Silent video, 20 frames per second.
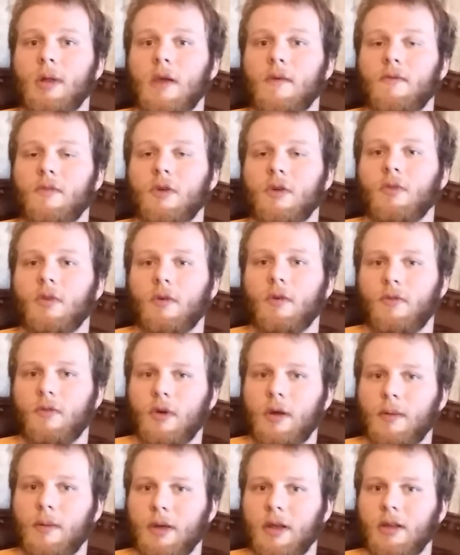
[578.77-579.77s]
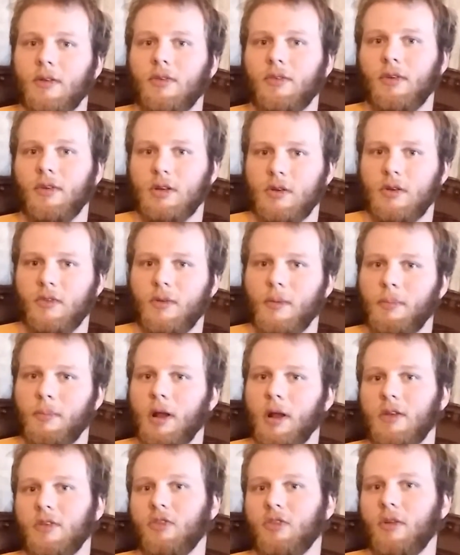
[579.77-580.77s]
give you the freebies, such as the
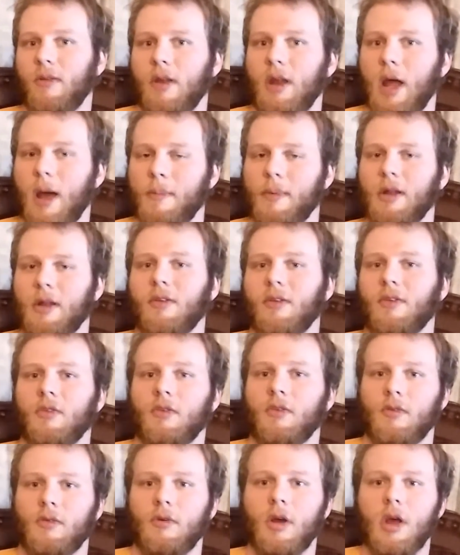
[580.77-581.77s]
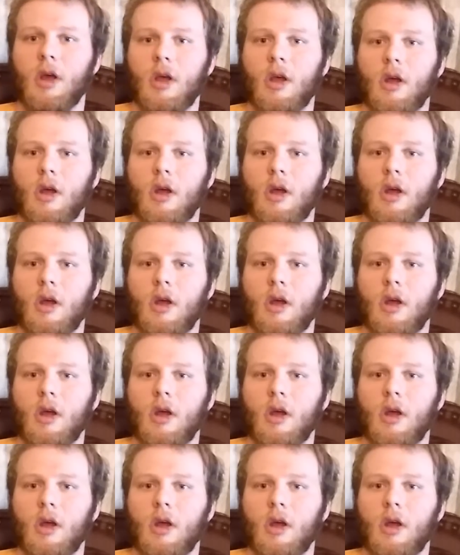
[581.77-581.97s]
plates or the napkins or